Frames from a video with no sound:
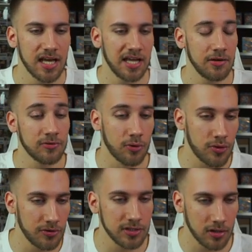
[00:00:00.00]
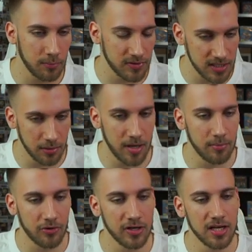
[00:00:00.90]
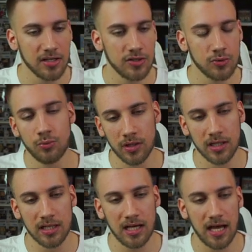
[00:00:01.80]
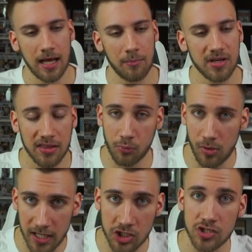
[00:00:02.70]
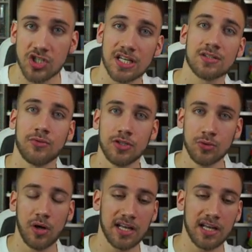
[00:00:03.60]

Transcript: And if you're a $30 tier member, you will get a reaction just for you.